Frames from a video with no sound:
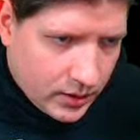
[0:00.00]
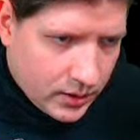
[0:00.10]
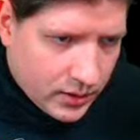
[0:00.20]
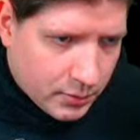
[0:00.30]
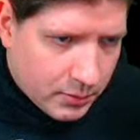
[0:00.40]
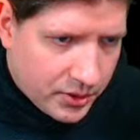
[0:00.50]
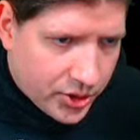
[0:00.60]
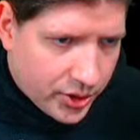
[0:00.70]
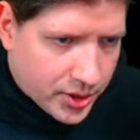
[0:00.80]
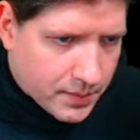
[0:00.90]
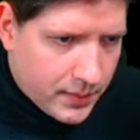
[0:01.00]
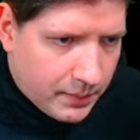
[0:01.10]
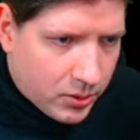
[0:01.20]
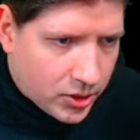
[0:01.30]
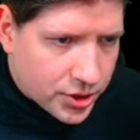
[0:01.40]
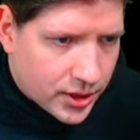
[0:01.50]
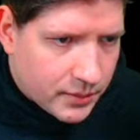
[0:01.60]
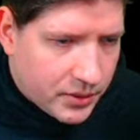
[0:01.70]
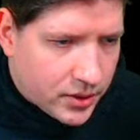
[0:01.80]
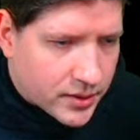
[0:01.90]
we return this map logic?
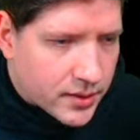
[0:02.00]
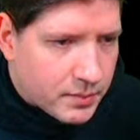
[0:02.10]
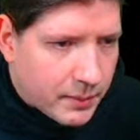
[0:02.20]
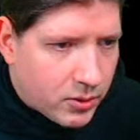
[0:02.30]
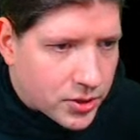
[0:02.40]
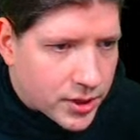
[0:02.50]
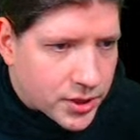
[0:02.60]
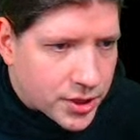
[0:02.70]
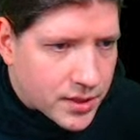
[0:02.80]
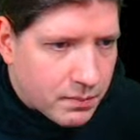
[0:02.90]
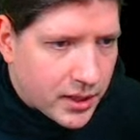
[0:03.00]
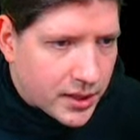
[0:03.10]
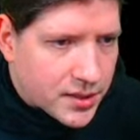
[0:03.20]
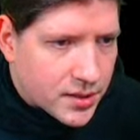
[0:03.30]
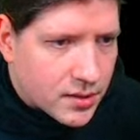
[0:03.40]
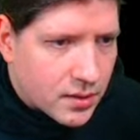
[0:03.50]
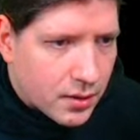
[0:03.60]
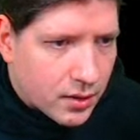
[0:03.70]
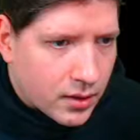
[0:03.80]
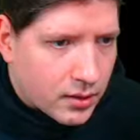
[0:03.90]
Because this map logic just makes
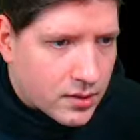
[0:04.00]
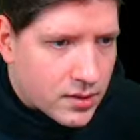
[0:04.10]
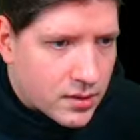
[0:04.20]
things